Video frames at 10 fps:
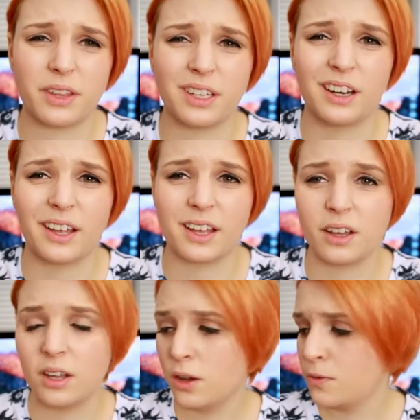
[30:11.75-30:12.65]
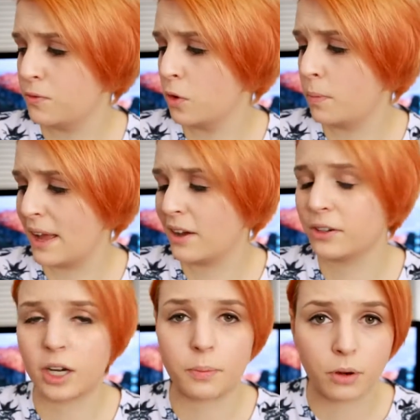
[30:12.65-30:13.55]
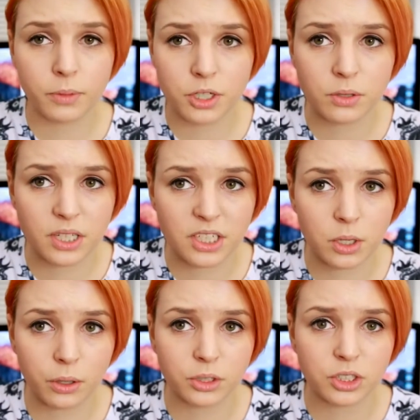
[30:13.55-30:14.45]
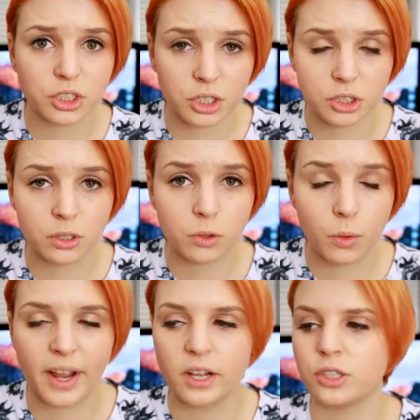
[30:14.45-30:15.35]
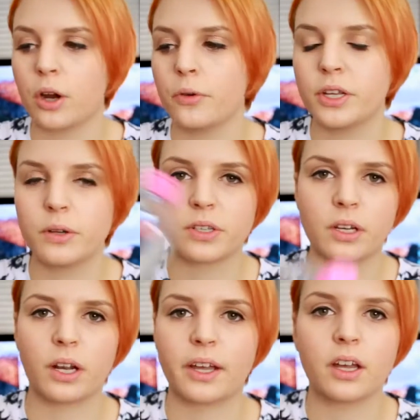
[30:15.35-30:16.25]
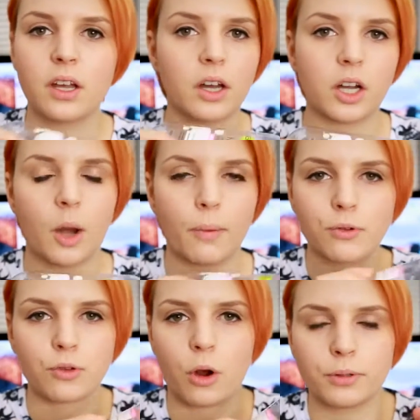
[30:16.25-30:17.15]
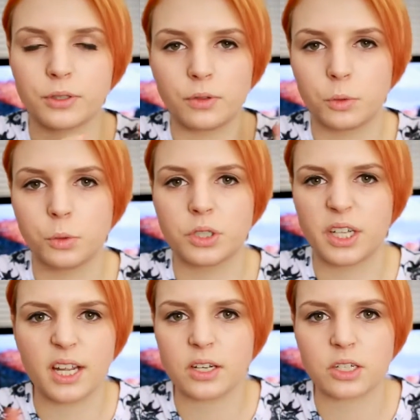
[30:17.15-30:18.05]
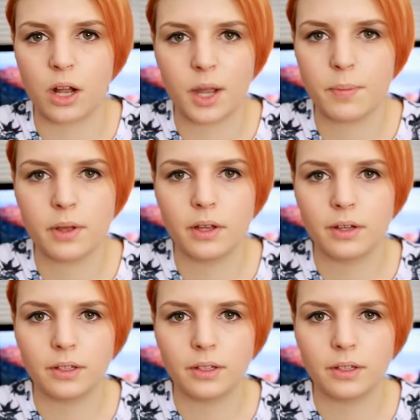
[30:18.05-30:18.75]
I think they're like £4 and I promise you this goes such a long way because you're only using like a couple drops of the water each time.